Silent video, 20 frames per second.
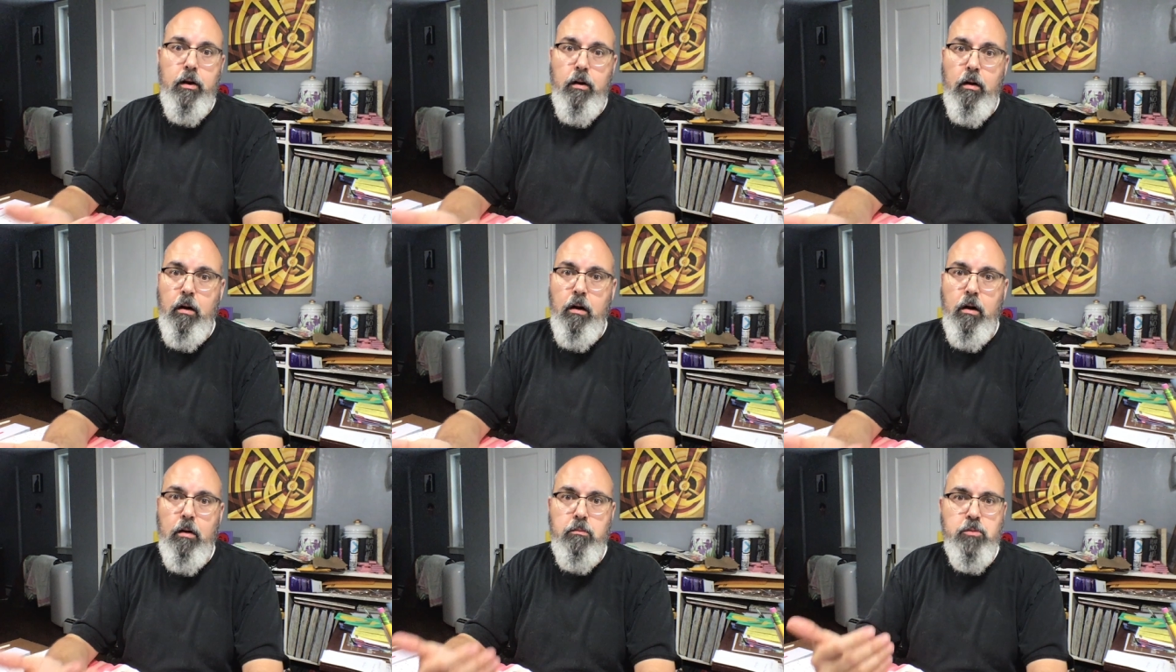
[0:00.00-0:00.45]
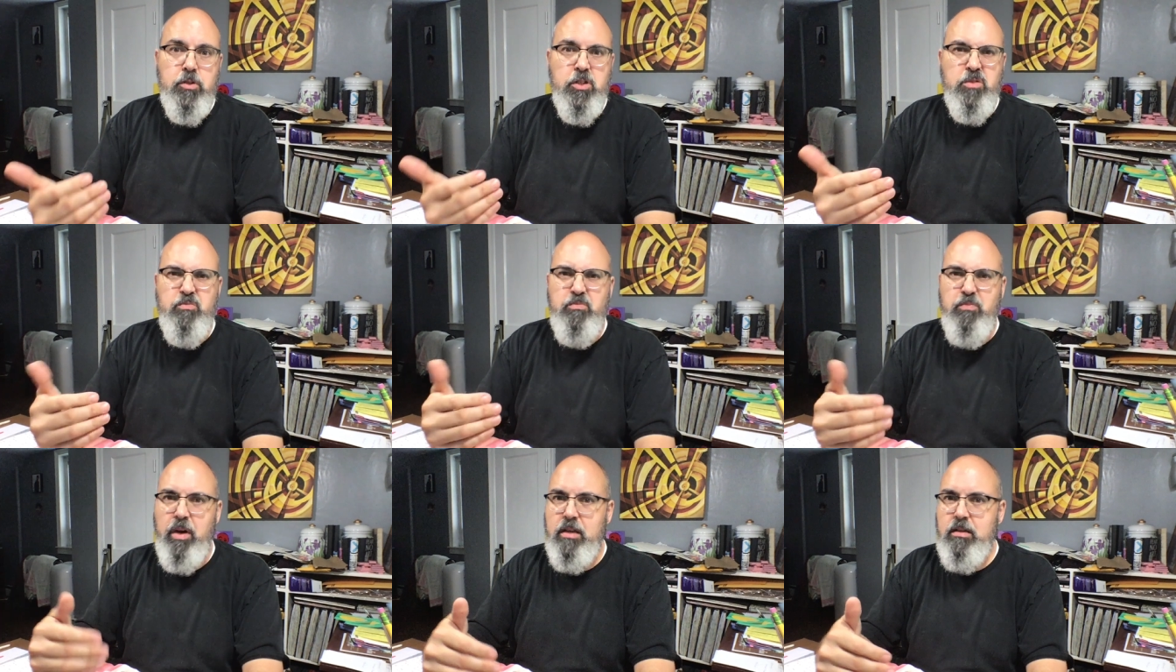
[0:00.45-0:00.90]
arm
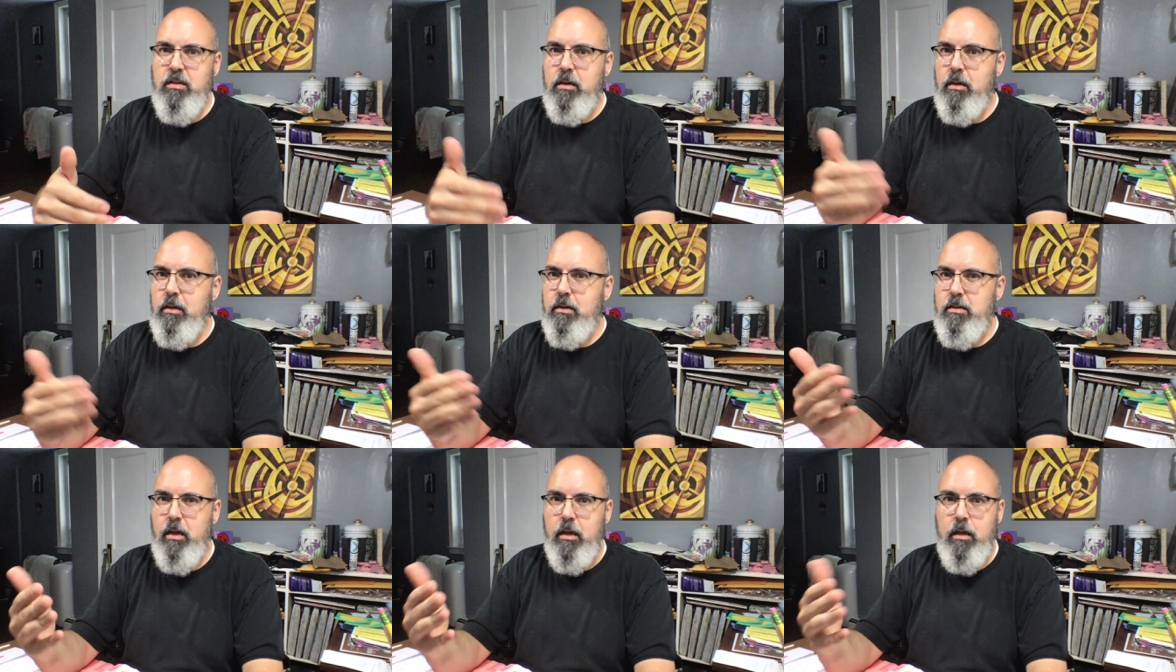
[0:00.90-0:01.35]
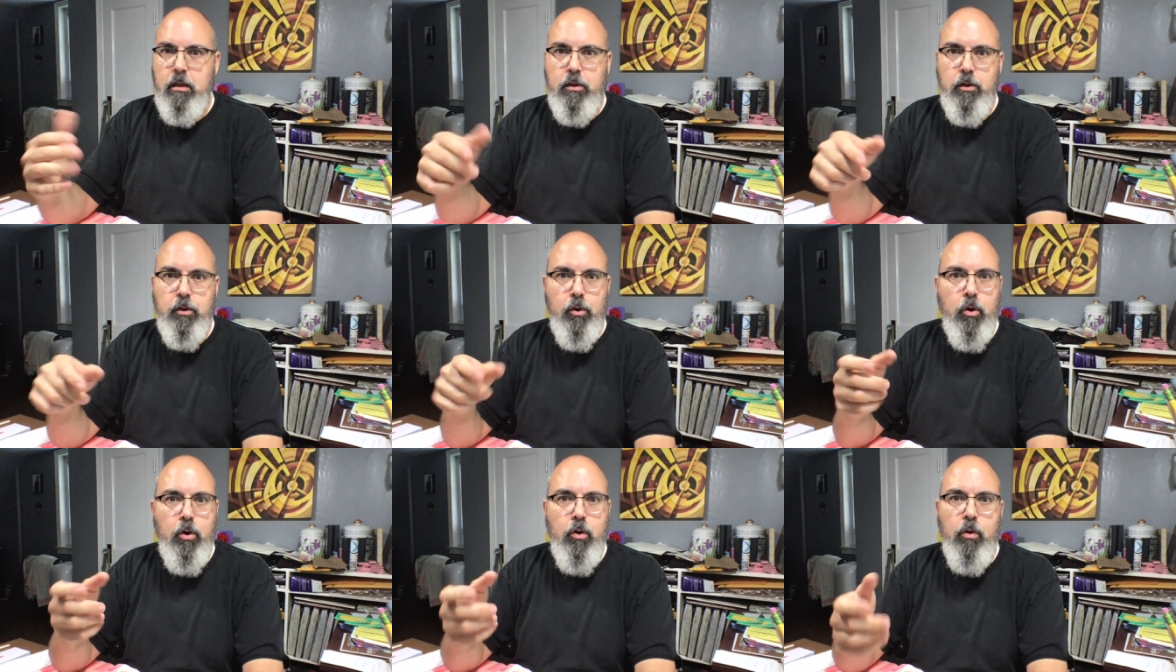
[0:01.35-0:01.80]
just basically is like a
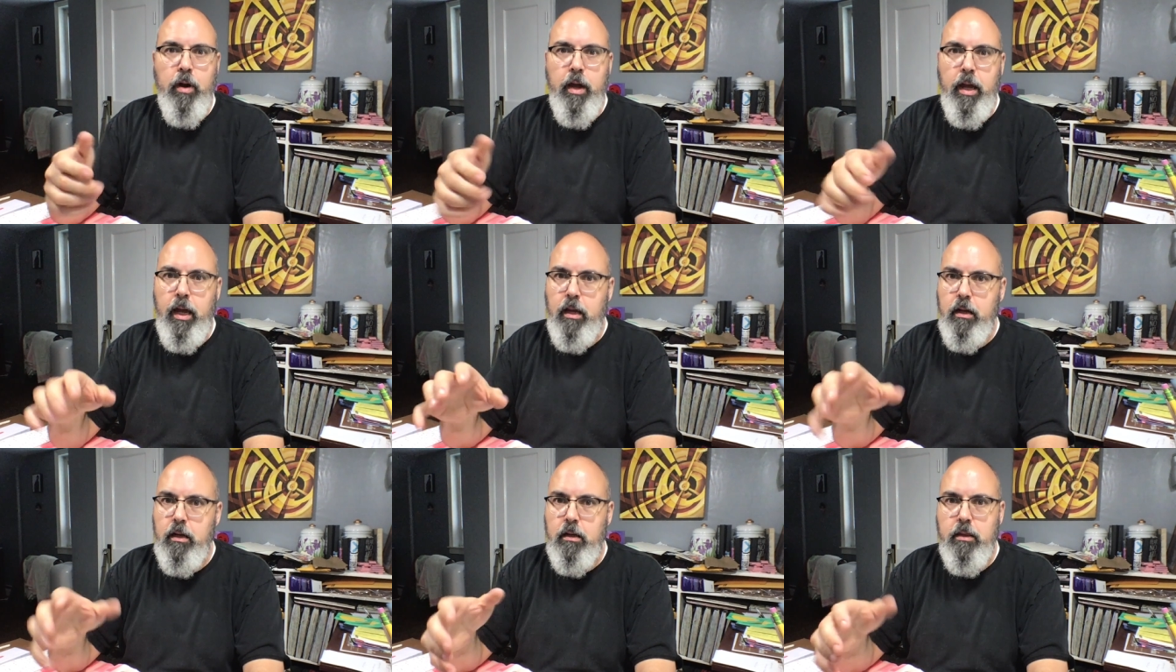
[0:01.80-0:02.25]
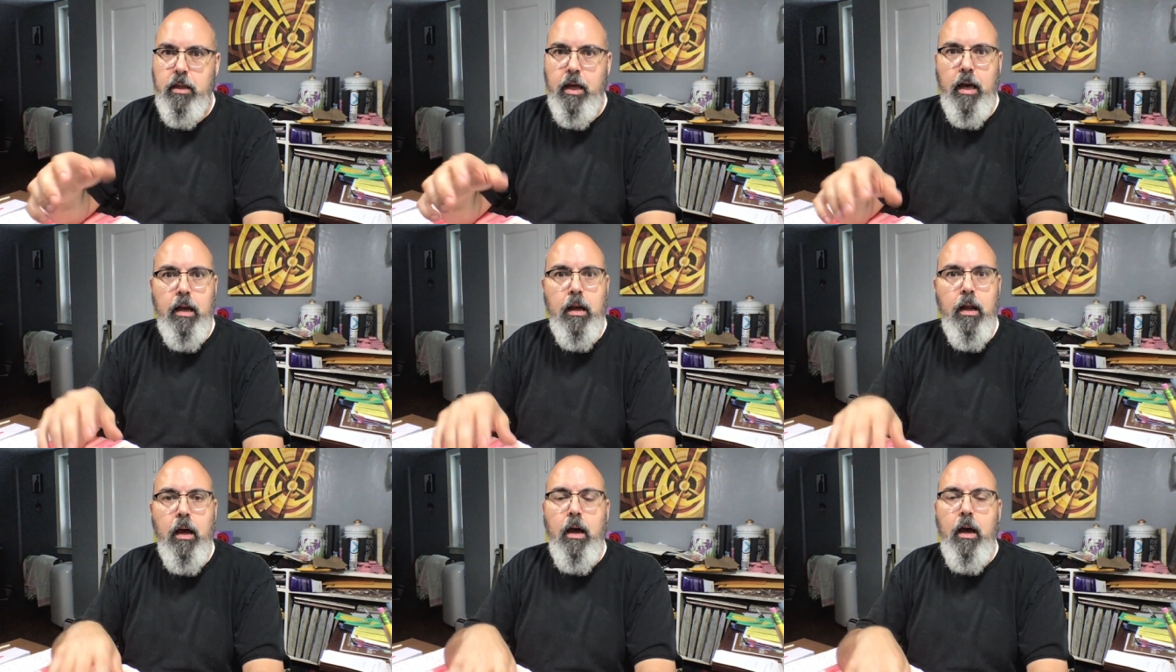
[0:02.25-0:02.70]
little crane
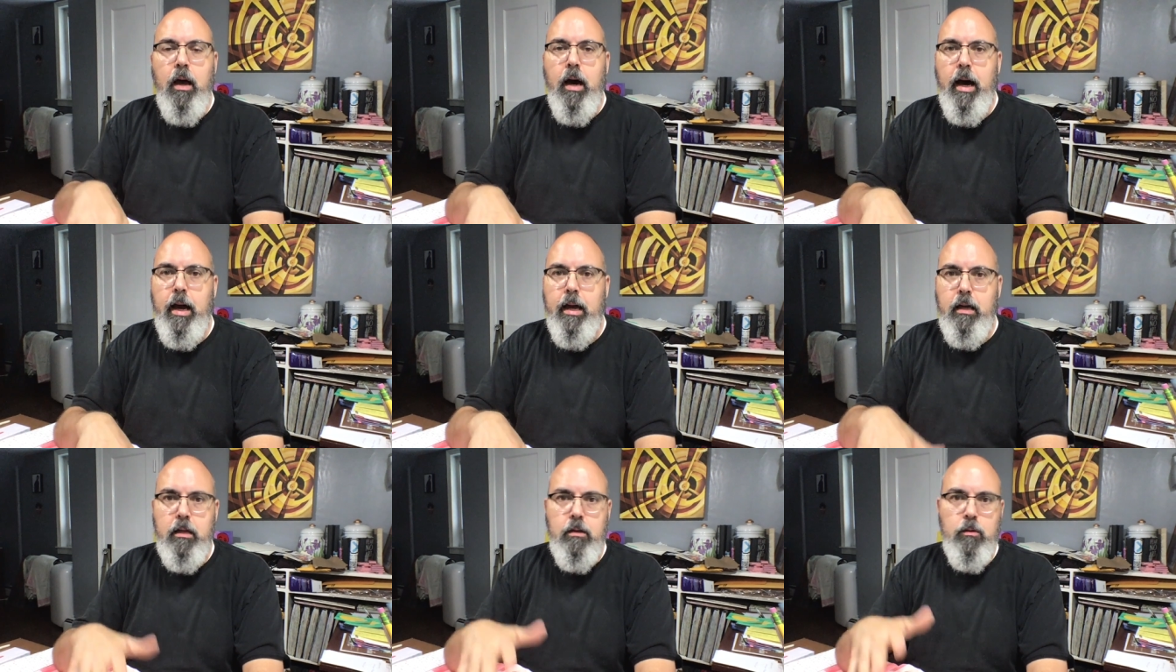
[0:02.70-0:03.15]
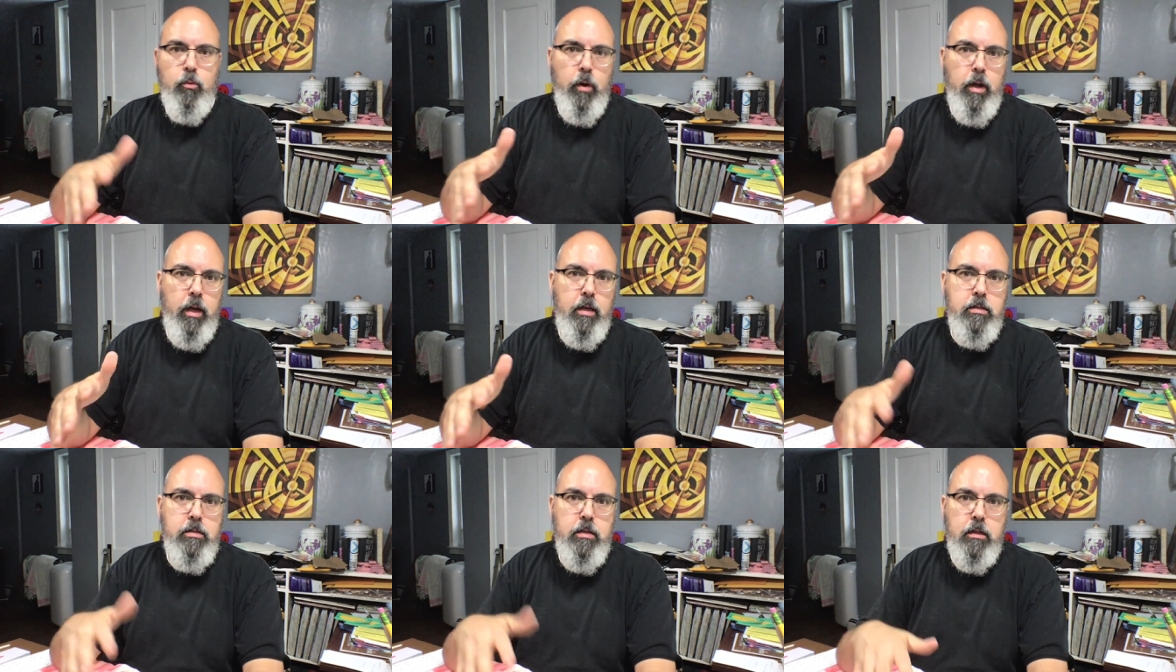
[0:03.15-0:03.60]
that I can
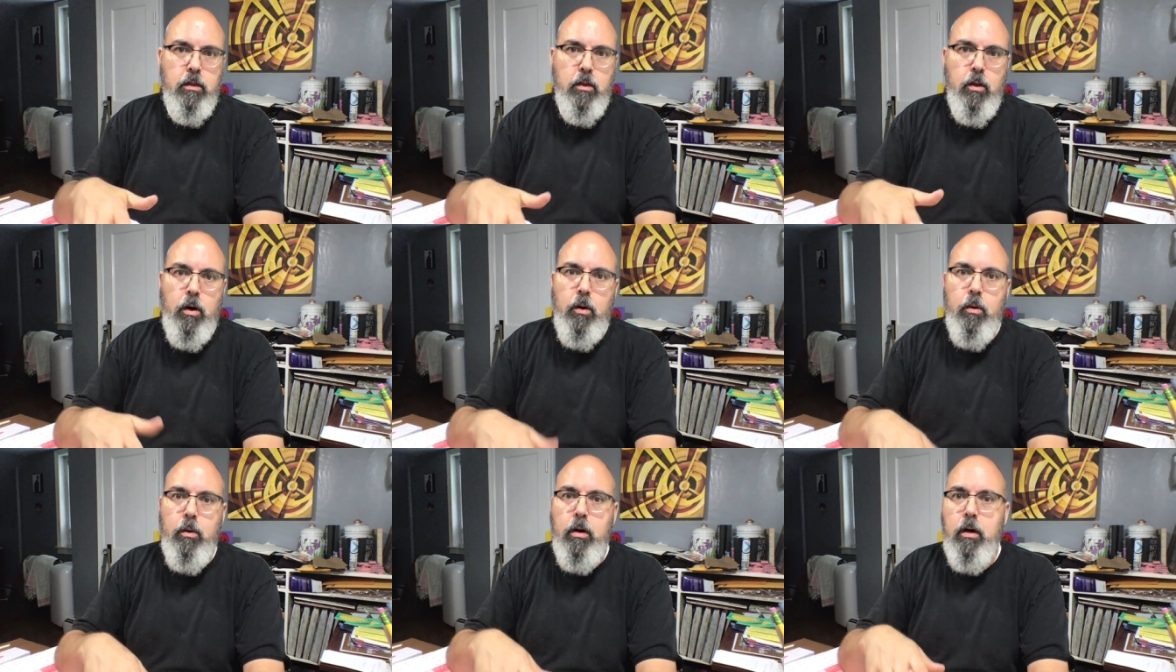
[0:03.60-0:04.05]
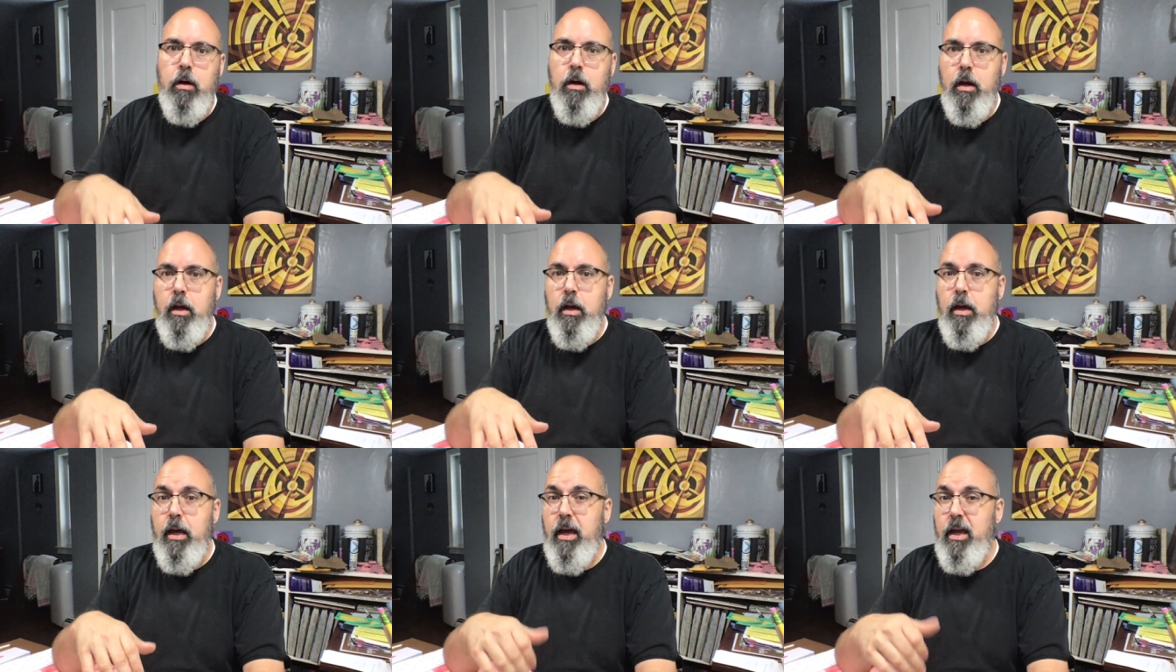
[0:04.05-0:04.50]
raise and lower.
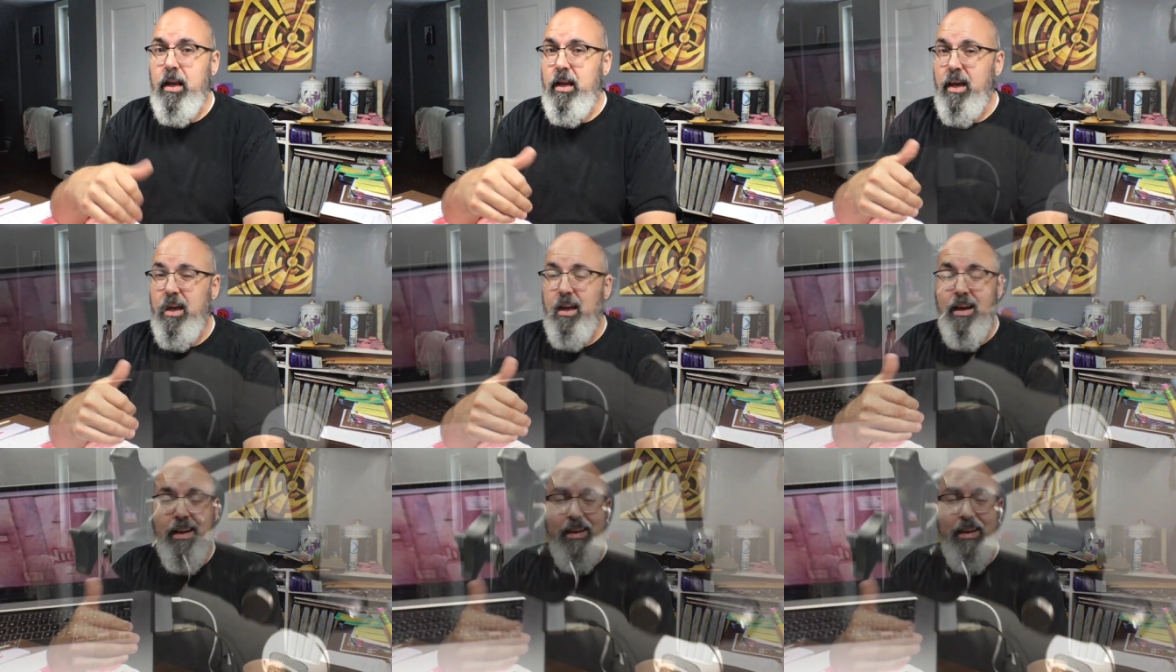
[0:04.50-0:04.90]
And I,